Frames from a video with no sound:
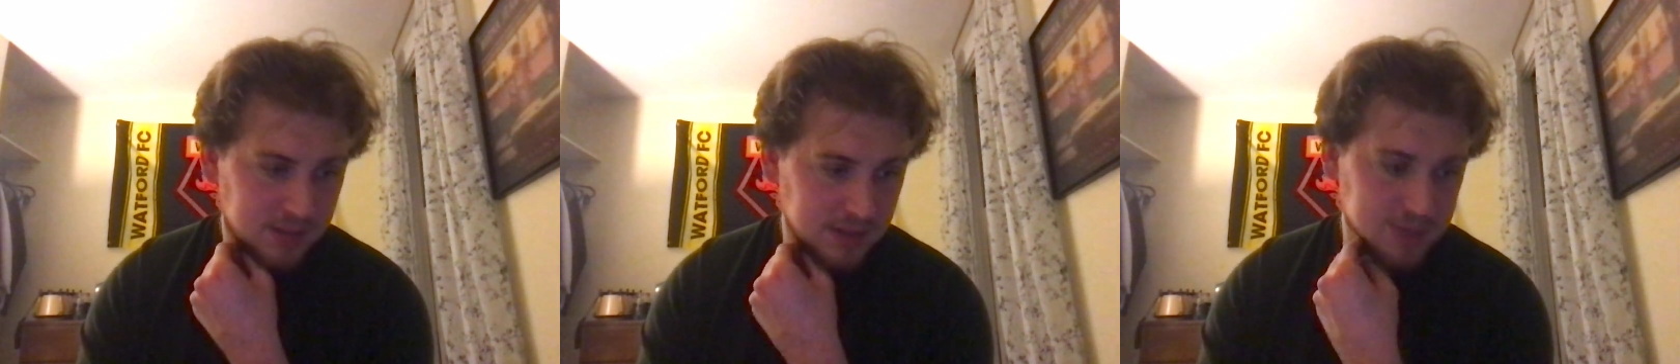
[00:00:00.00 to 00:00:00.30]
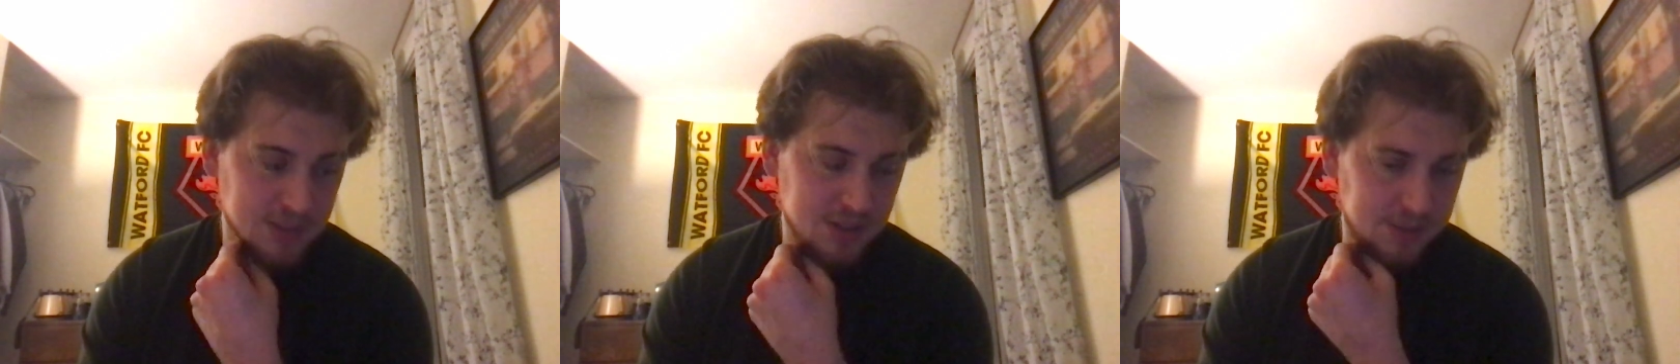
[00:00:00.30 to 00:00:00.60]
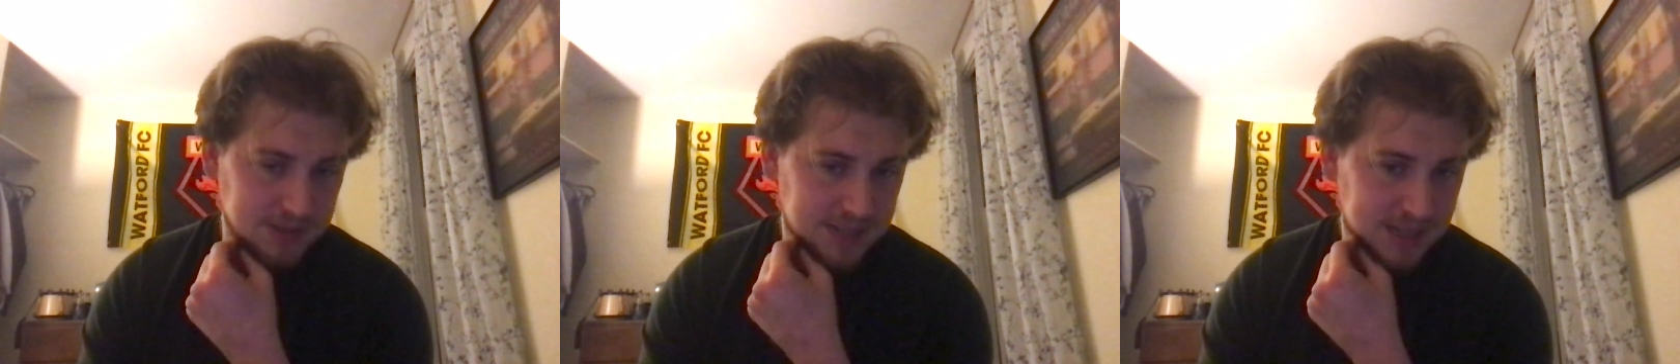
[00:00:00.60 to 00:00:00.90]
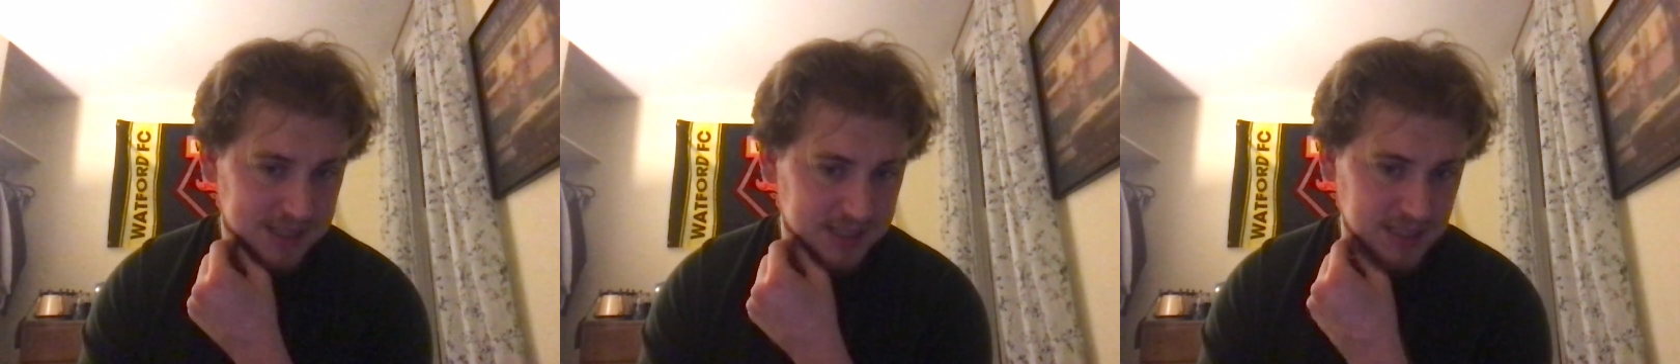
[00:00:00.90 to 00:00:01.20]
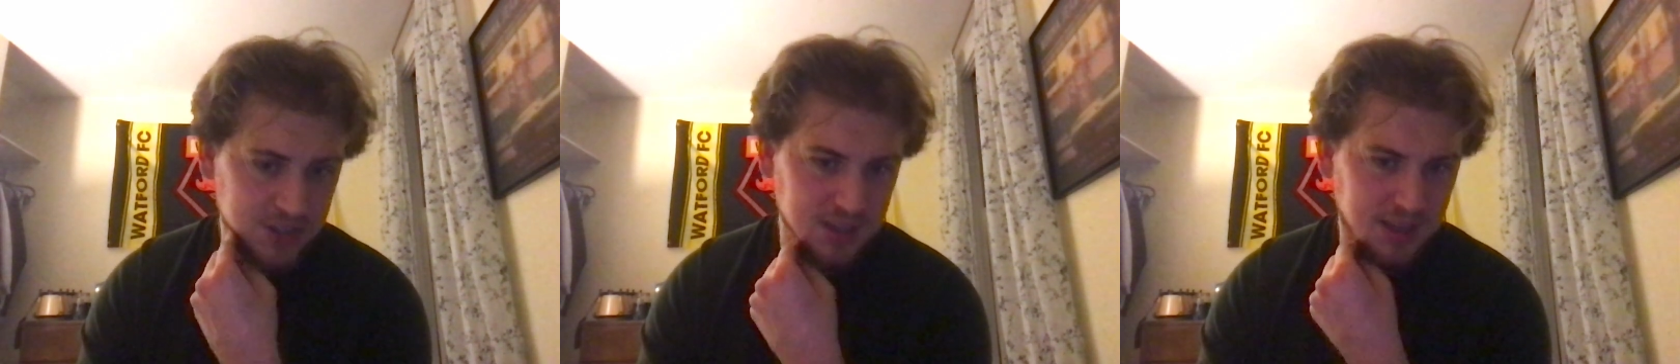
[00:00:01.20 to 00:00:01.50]
especially with my sax
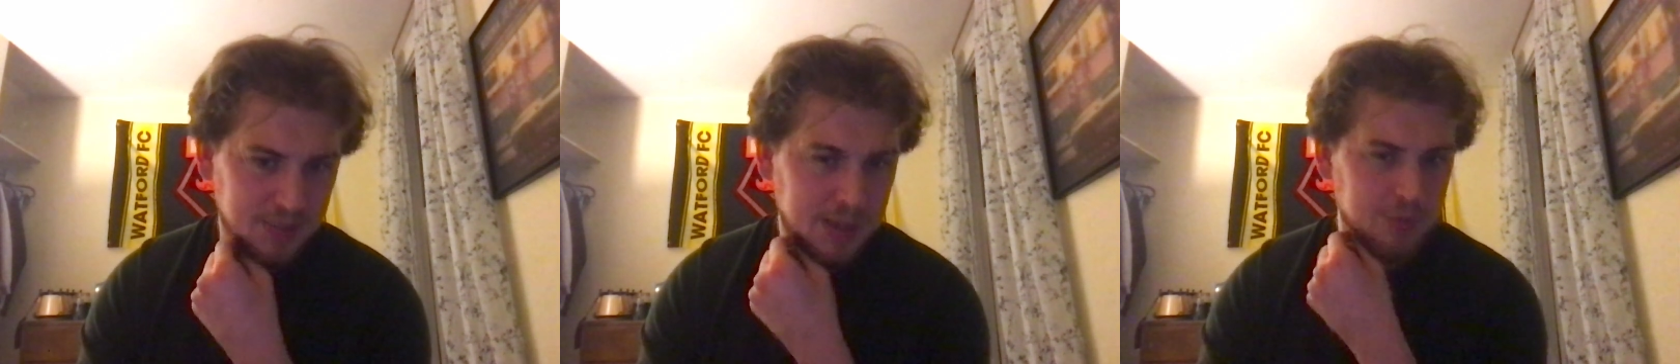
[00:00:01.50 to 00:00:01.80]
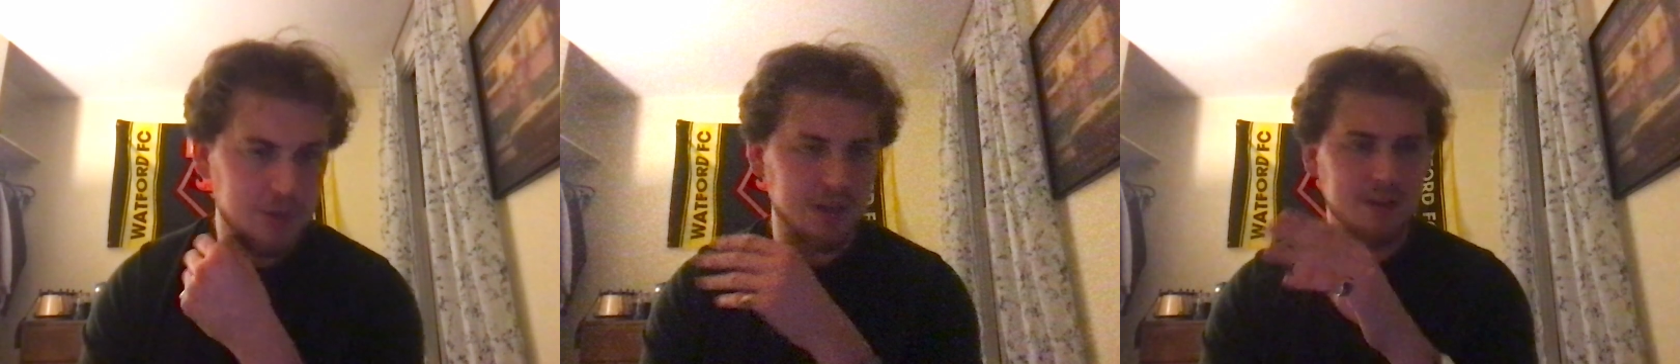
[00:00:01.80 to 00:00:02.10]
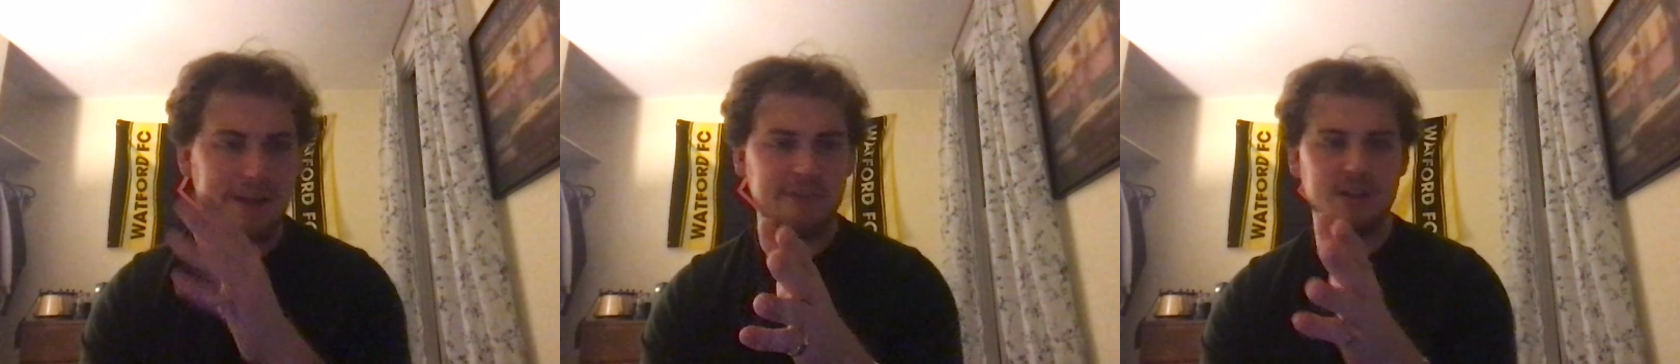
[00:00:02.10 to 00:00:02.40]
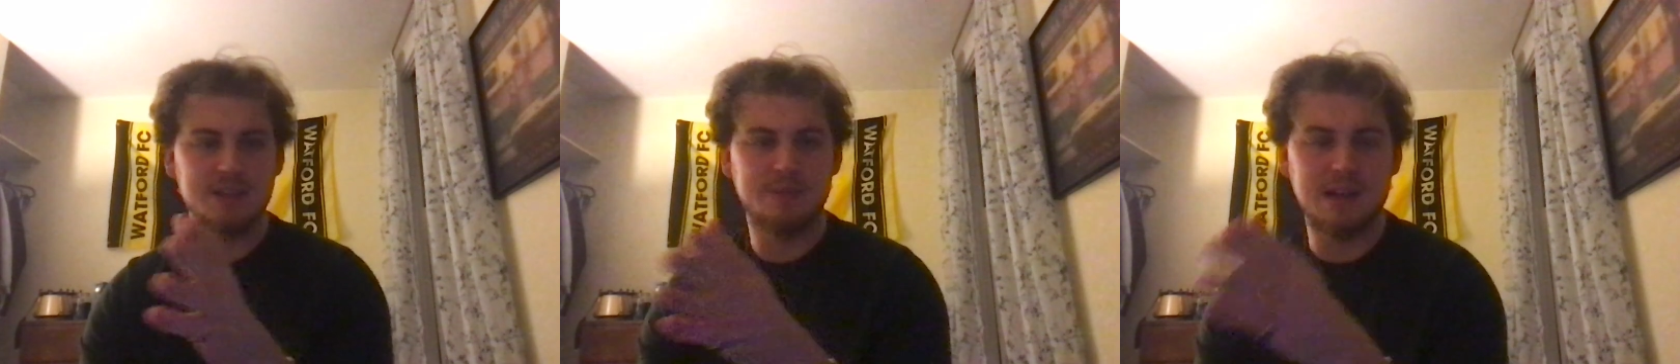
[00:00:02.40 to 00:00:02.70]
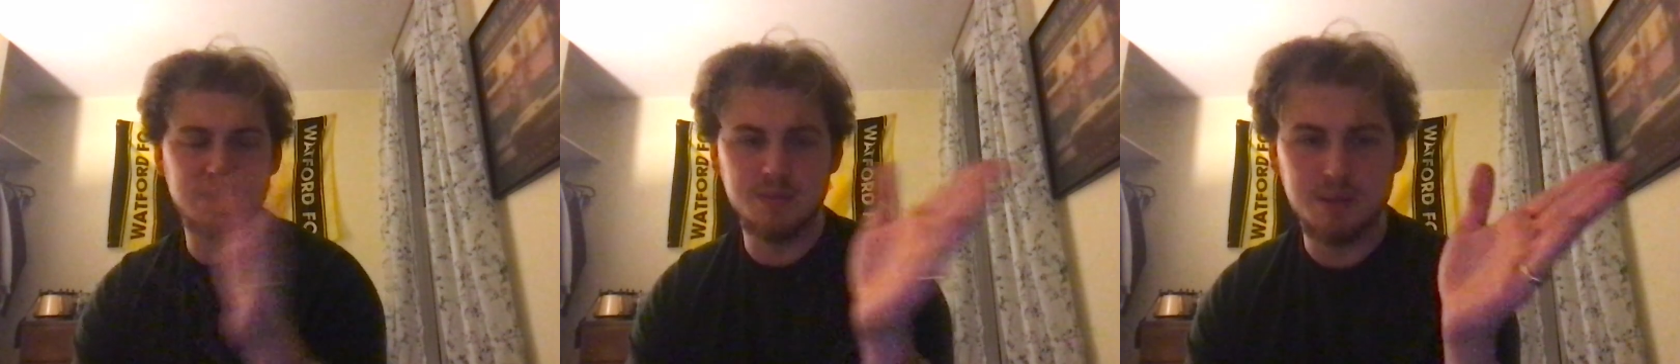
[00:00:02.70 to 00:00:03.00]
teacher, like people that you'd never
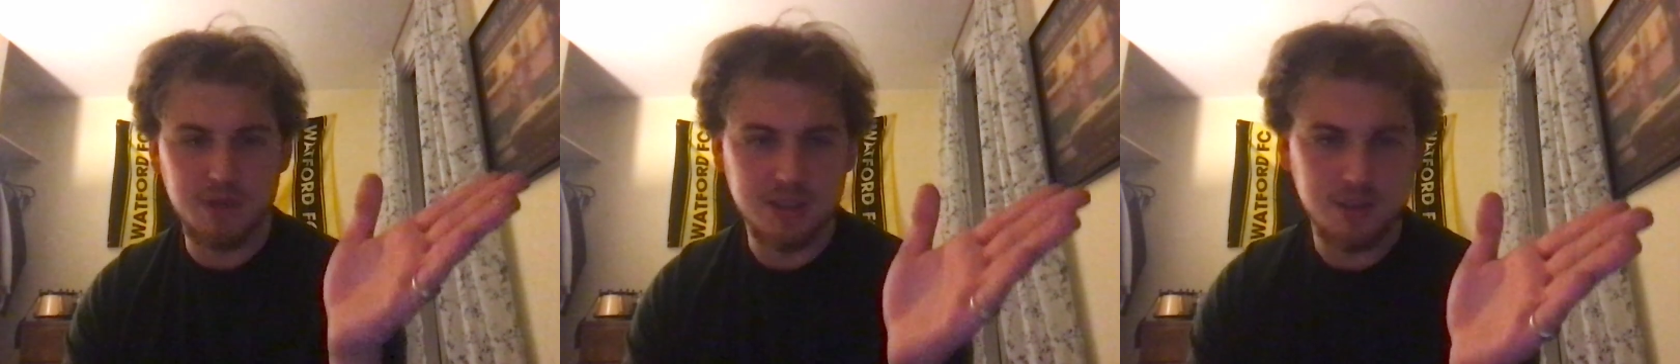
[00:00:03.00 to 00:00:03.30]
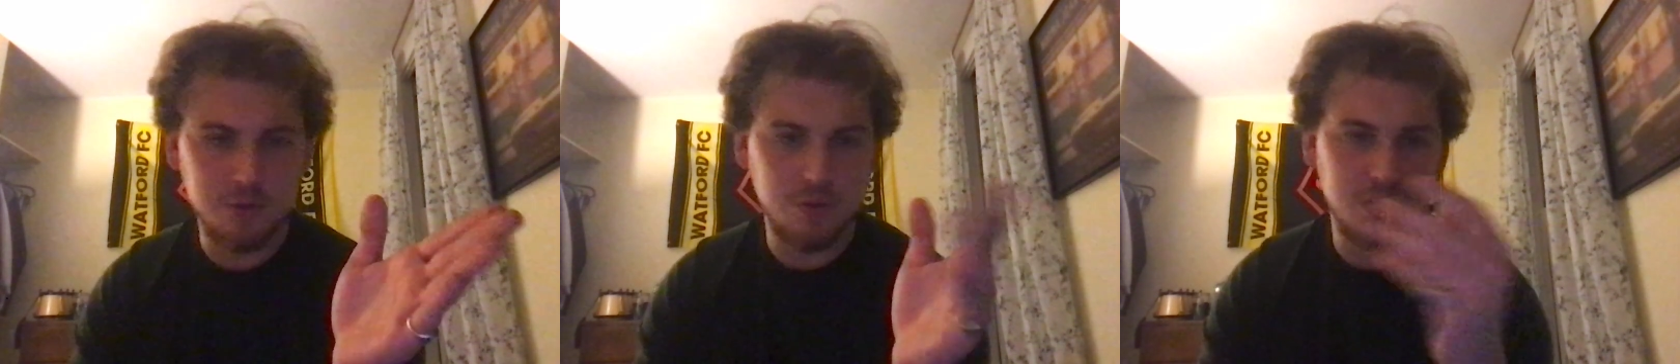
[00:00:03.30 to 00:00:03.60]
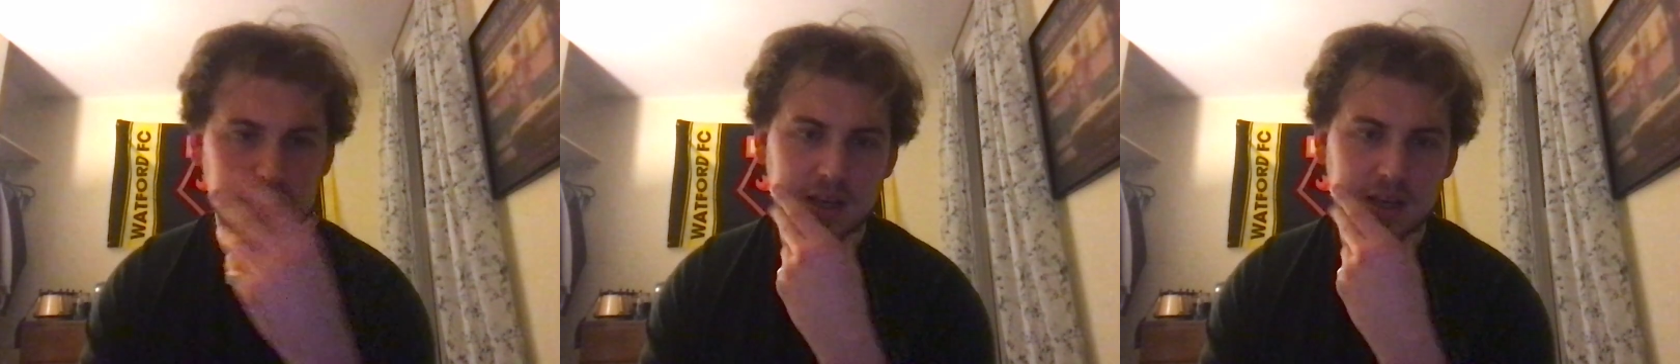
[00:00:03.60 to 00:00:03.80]
expect to be in my school.